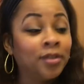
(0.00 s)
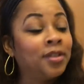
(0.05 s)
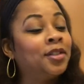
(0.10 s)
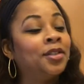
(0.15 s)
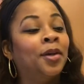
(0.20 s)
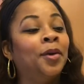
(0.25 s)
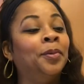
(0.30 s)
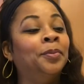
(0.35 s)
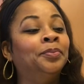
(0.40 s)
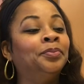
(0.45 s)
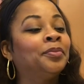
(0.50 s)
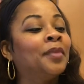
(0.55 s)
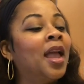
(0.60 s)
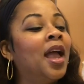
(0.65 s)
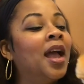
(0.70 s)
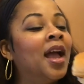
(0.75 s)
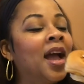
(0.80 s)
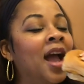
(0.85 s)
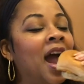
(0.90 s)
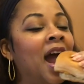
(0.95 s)
So
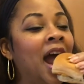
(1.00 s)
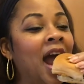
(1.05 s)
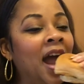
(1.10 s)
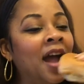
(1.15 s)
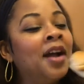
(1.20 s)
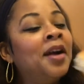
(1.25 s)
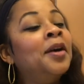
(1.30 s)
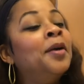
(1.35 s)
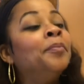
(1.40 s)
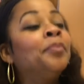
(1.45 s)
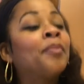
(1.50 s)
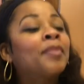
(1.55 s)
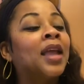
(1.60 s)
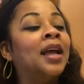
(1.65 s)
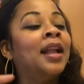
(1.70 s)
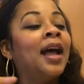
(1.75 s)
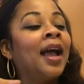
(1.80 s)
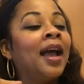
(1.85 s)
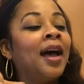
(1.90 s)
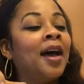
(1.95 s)
and
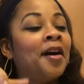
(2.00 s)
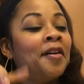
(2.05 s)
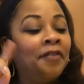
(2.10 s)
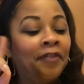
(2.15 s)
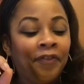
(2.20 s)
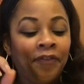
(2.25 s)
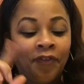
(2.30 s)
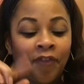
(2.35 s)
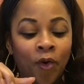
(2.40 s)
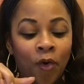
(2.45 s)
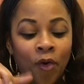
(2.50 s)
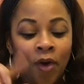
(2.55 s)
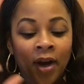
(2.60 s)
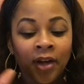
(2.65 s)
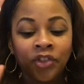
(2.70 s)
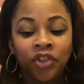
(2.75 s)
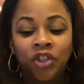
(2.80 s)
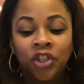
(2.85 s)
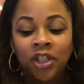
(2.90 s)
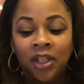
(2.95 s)
I got
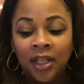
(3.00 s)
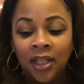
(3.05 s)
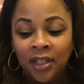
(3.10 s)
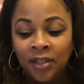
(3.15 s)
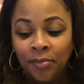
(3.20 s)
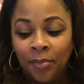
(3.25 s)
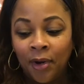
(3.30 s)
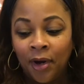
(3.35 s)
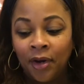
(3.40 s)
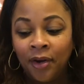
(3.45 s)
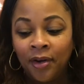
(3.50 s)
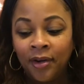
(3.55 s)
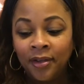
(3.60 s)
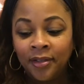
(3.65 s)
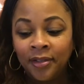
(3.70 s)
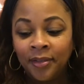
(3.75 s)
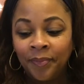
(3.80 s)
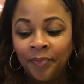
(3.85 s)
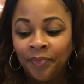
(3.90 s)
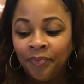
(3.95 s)
4
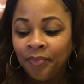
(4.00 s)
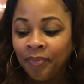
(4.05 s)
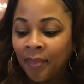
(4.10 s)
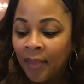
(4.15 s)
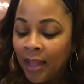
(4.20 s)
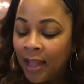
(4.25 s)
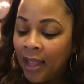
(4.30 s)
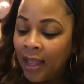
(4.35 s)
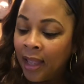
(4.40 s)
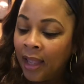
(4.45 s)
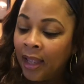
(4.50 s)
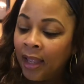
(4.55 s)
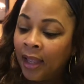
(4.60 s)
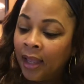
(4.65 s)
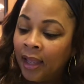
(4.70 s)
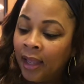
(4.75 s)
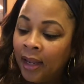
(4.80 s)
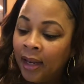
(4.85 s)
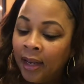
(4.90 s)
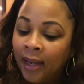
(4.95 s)
cheeseburgers
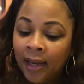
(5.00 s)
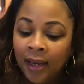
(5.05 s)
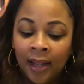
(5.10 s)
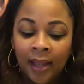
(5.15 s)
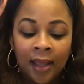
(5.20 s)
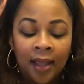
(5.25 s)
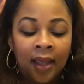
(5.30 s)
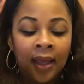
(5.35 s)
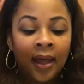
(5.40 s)
and